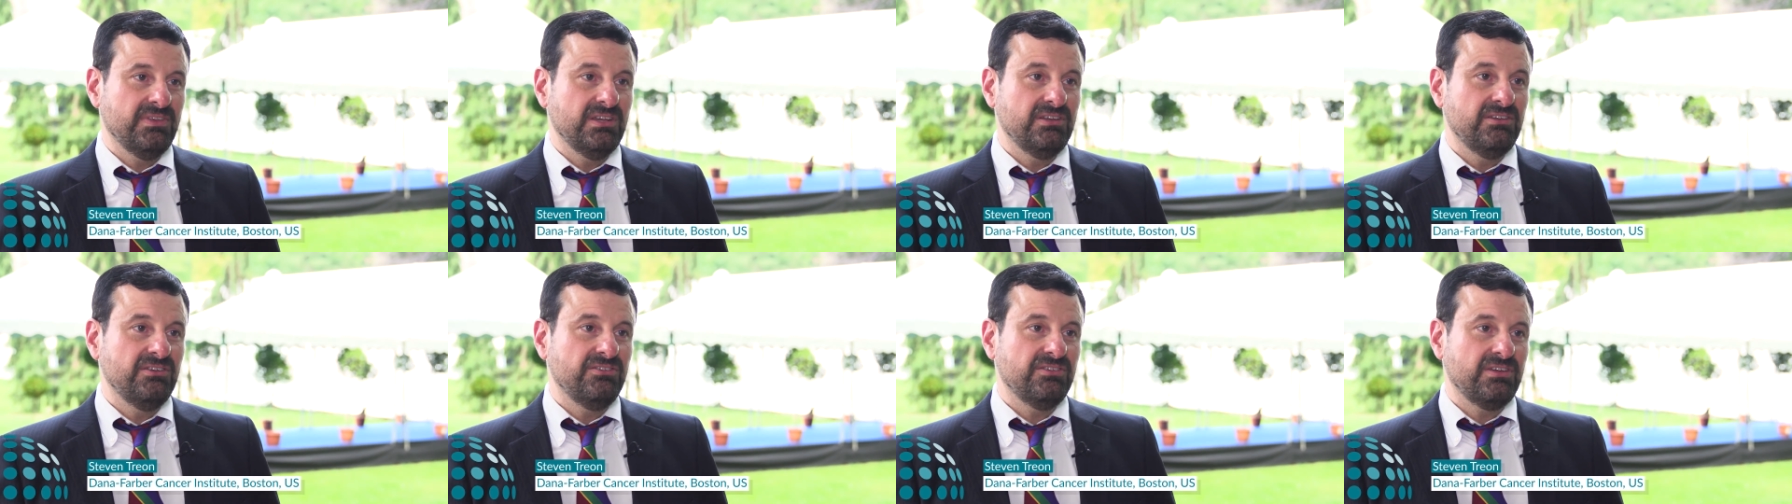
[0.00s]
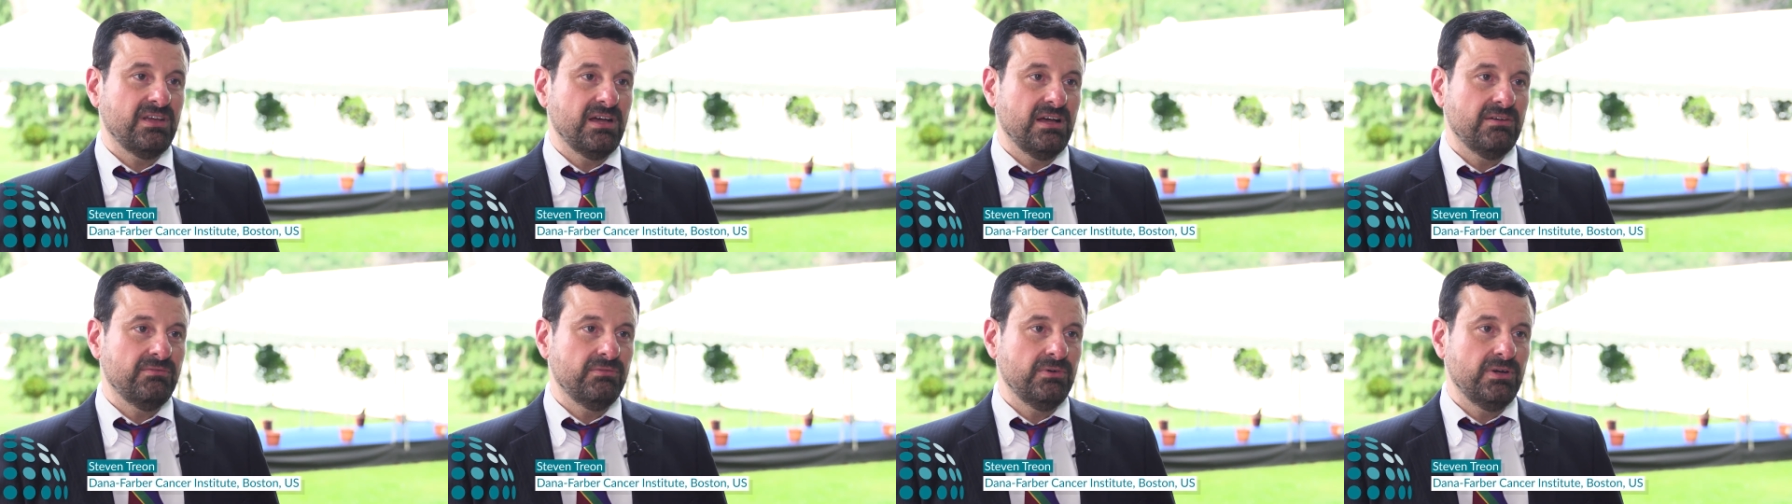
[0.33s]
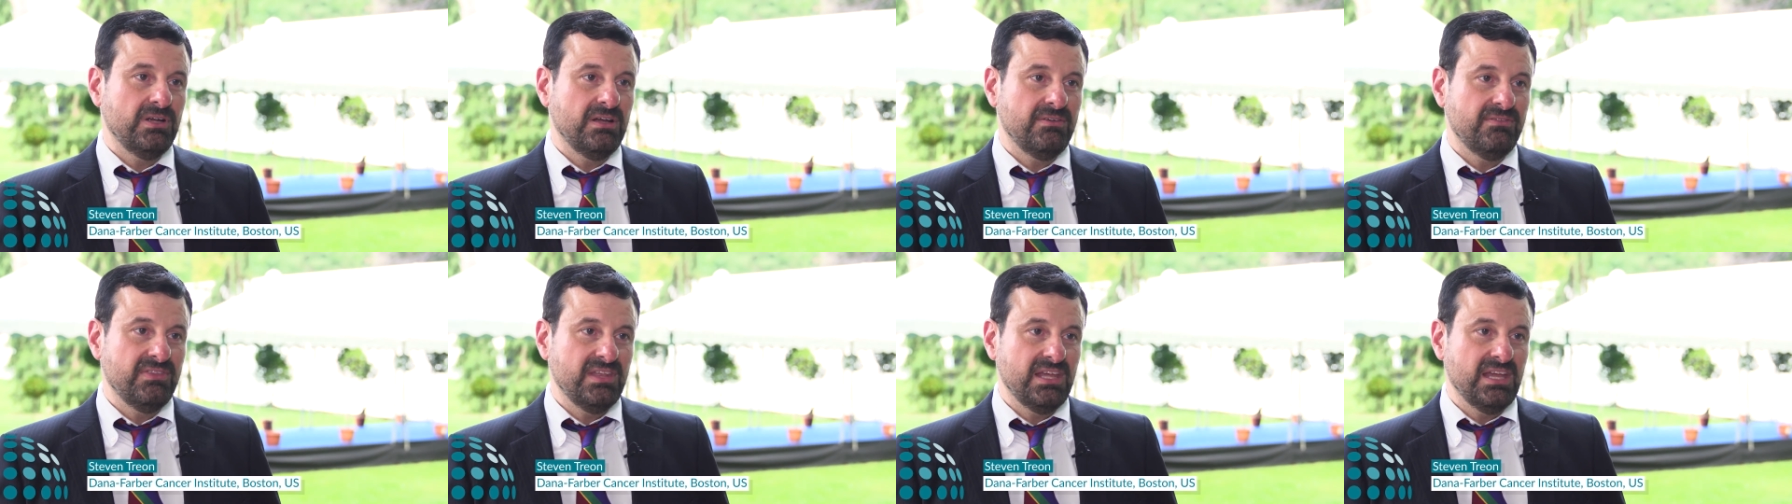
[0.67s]
the
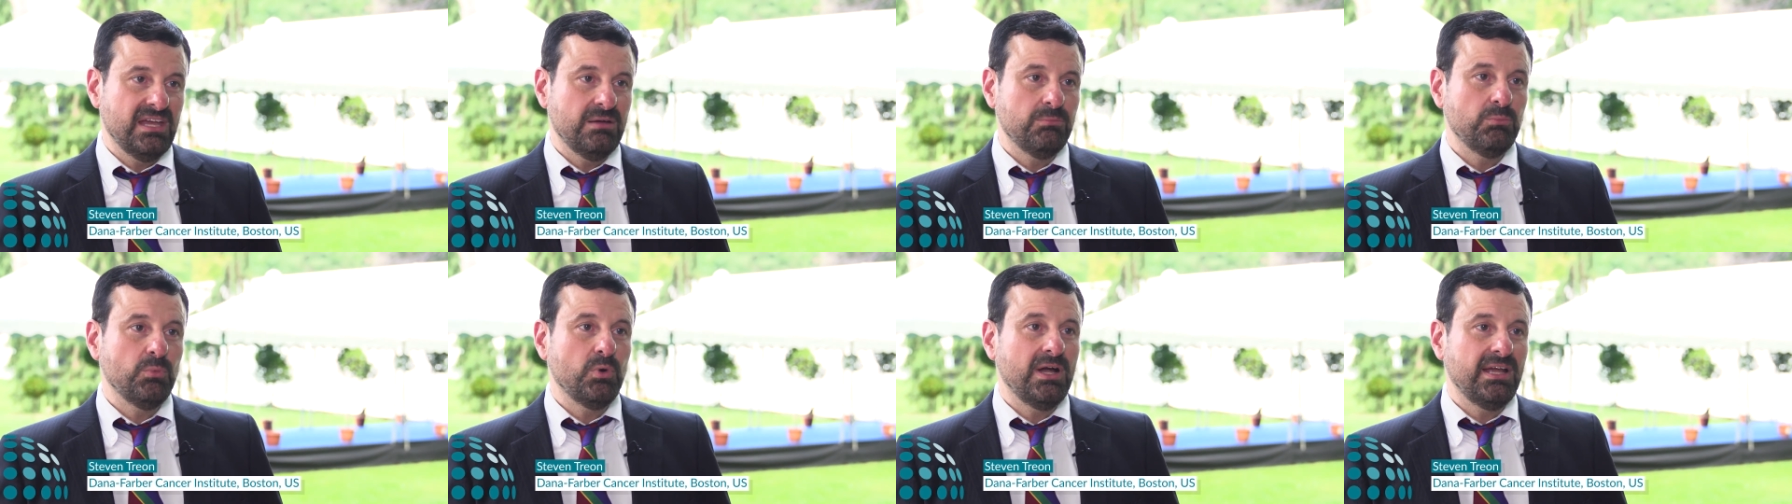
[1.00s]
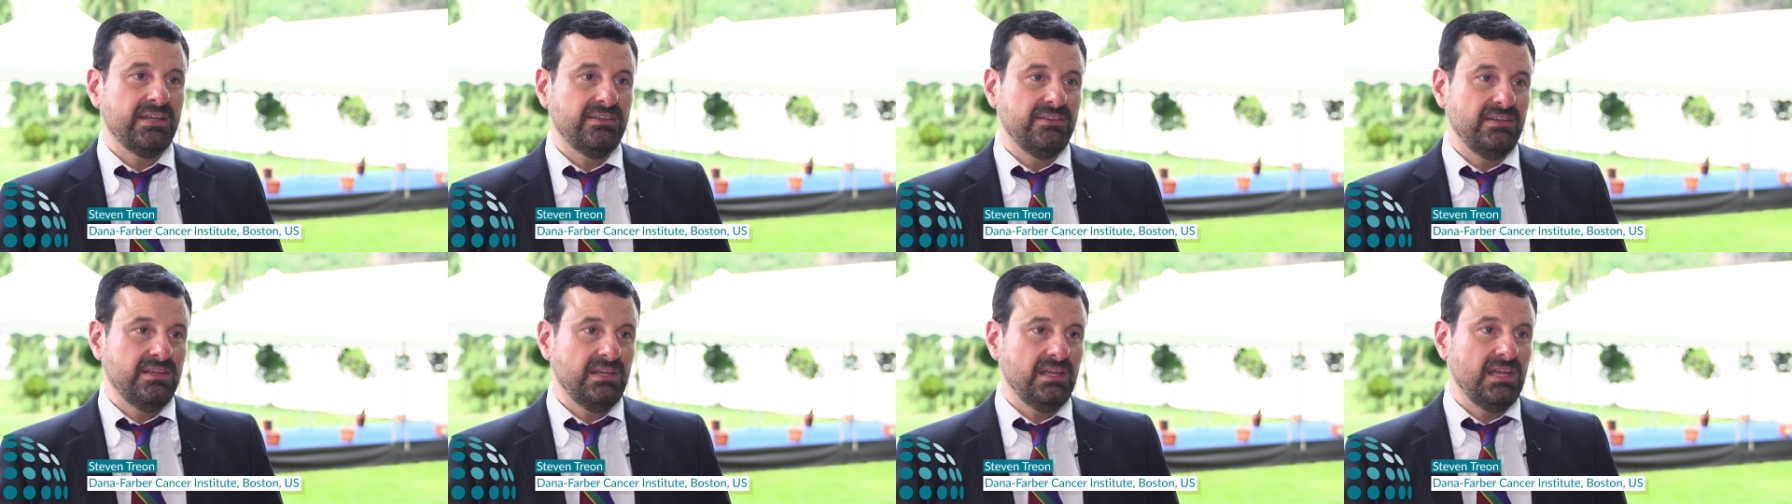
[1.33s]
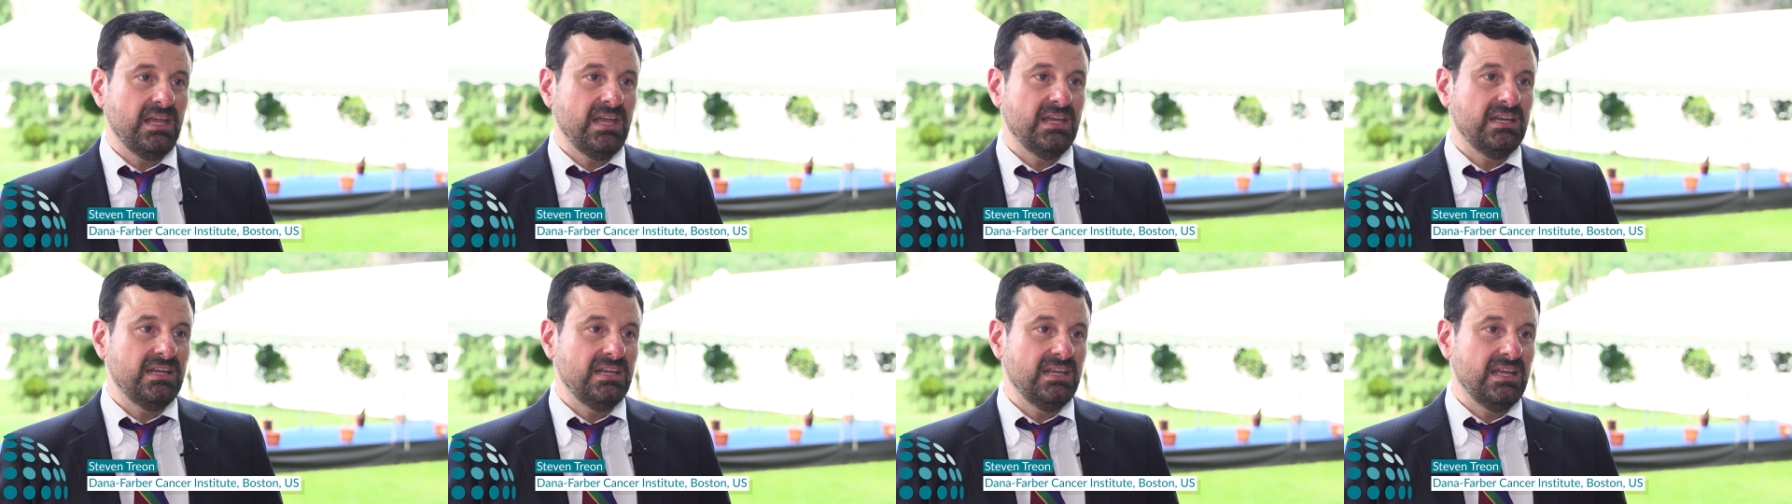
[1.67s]
discovery of the
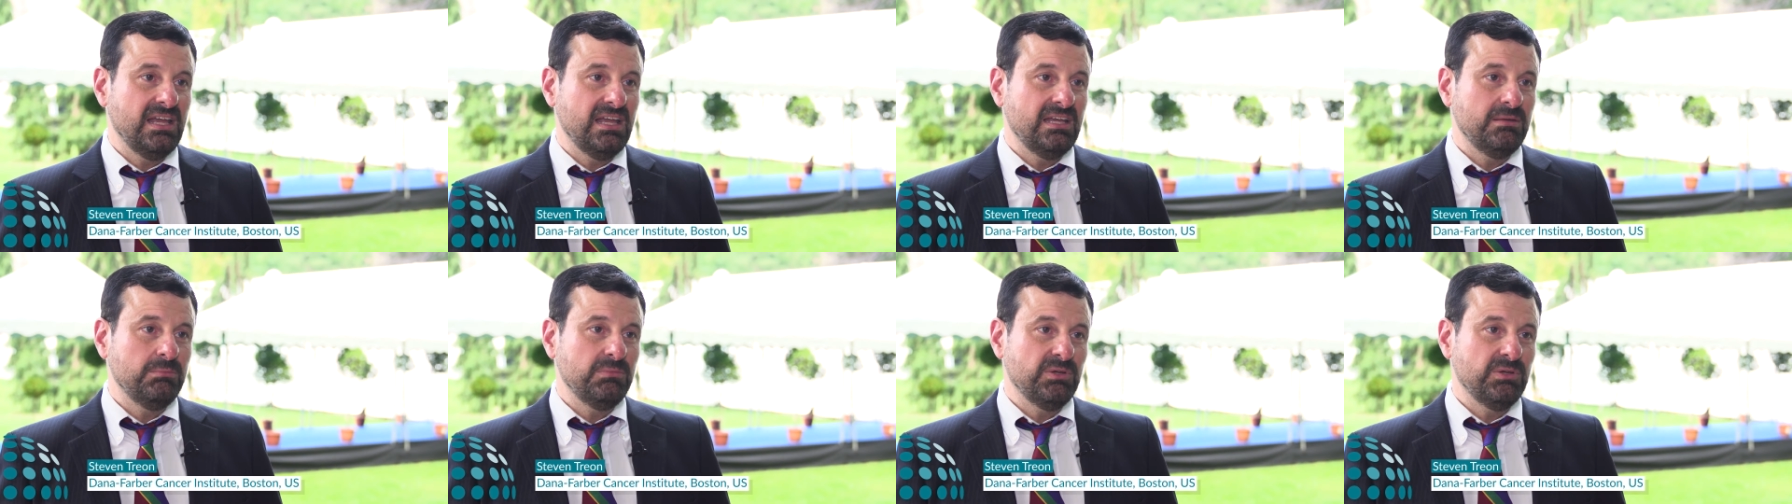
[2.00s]
MYD88